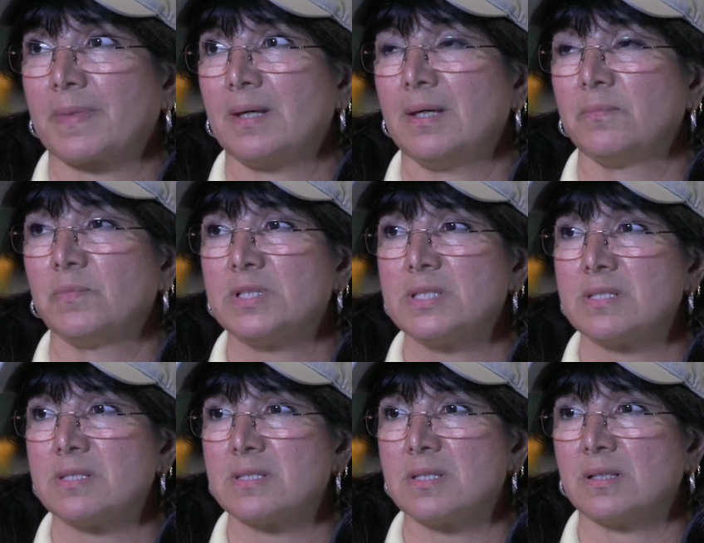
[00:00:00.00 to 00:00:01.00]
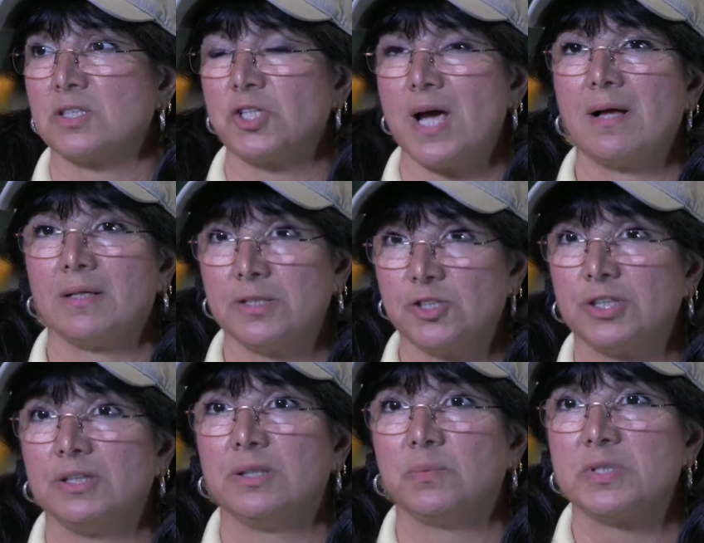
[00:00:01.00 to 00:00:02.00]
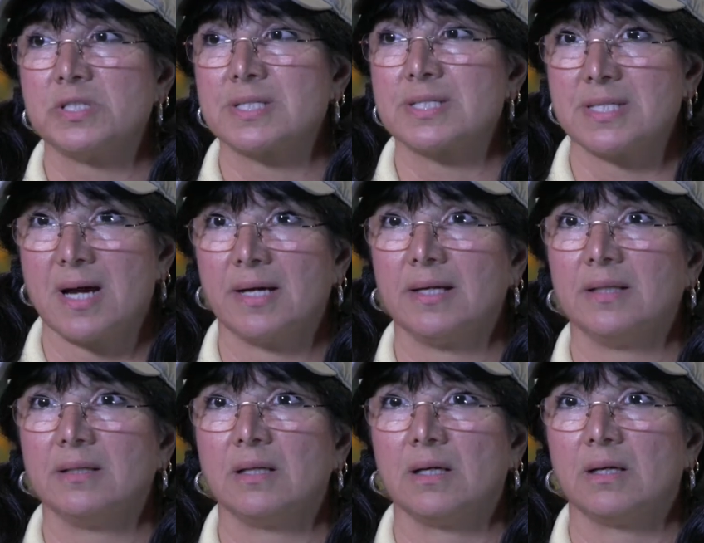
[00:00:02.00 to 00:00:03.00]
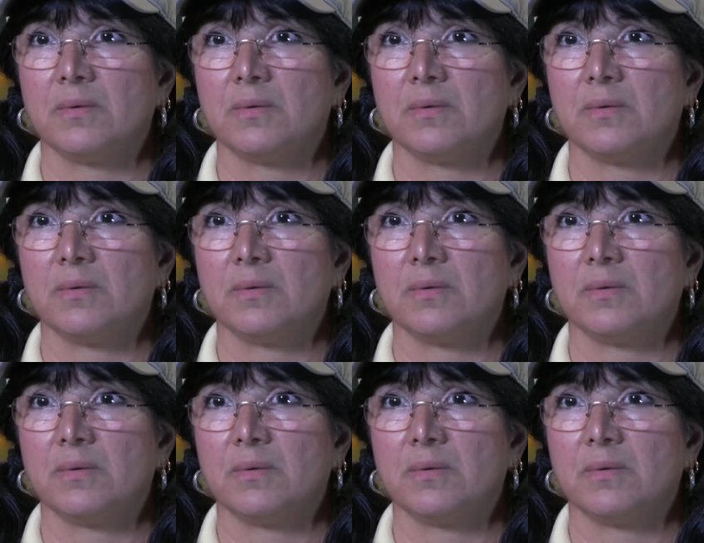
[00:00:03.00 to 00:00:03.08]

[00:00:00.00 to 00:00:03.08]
it was challenging, it was exciting.